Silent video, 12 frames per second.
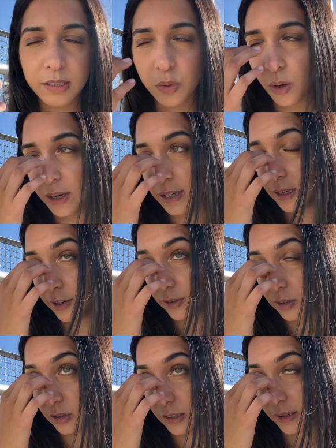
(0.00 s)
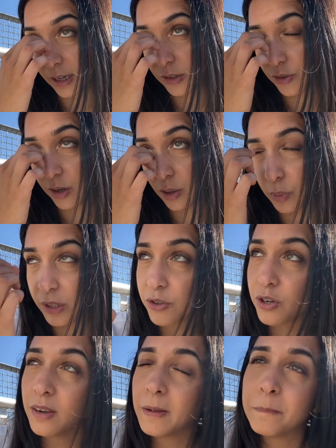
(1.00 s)
quite lyrical in nature,
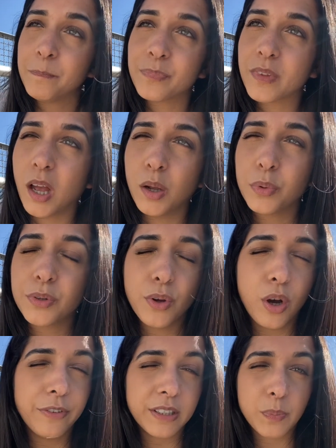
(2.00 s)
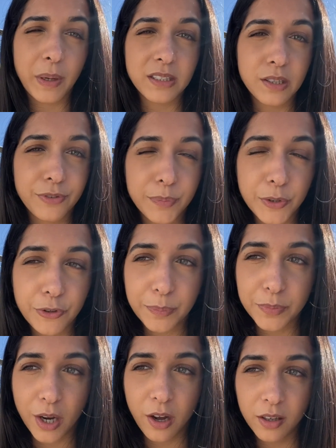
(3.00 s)
which I would not have expected from a
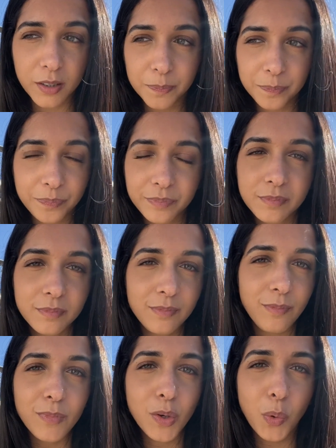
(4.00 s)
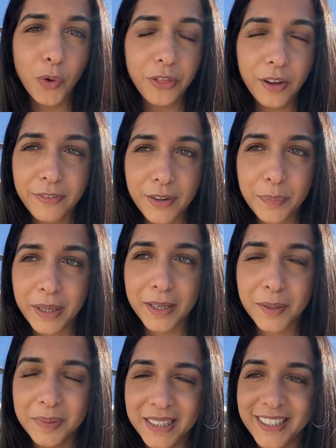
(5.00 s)
grimdark author, if I'm being
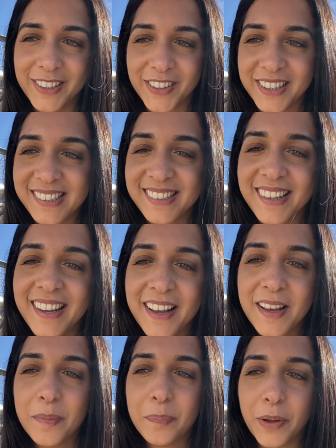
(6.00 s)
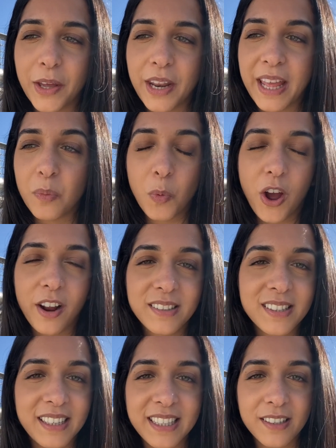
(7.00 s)
completely honest, but it
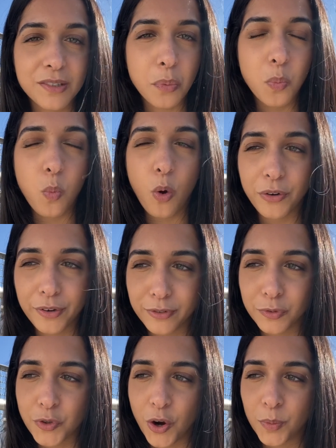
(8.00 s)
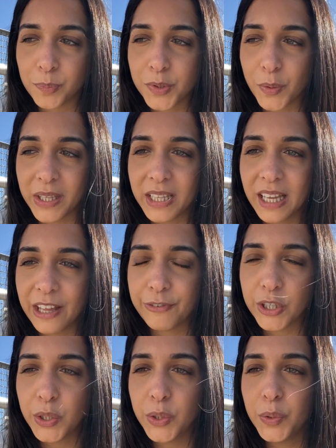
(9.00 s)
works, and he does a wonderful job. So I think if
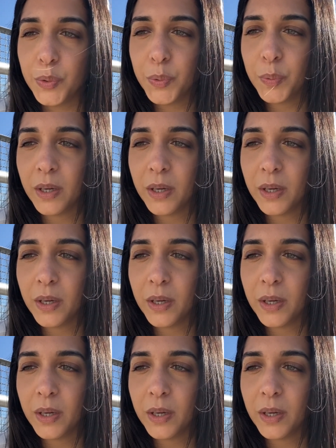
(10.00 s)
you